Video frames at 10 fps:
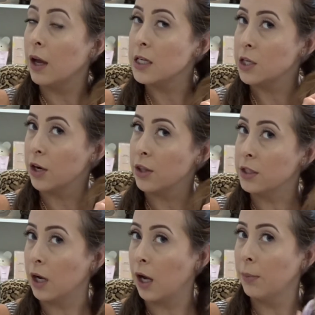I start at the
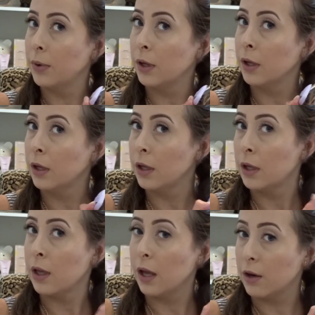top
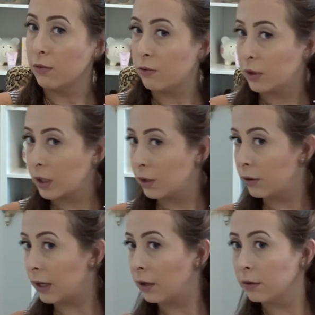and flick it
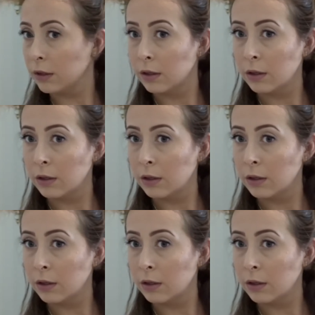around